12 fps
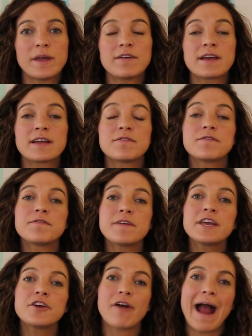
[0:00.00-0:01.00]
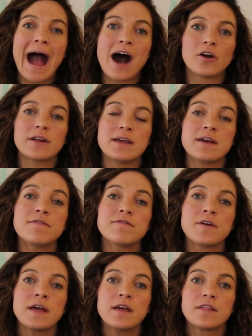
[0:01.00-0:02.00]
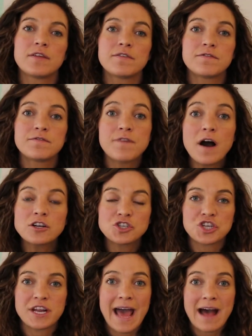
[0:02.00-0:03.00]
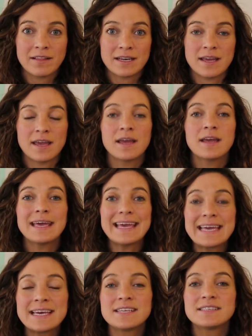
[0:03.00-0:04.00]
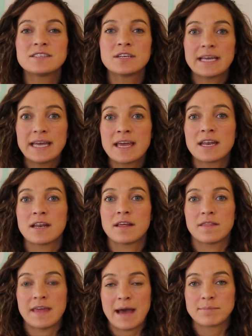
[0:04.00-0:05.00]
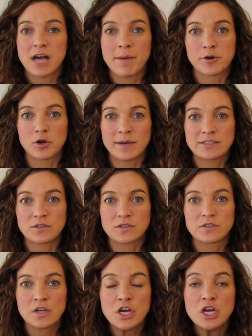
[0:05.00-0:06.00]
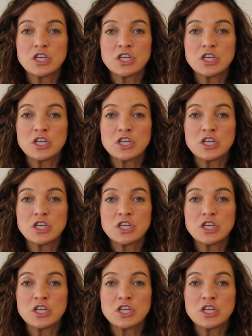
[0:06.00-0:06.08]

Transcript: we can figure out if the functionality is in the abdominal muscles.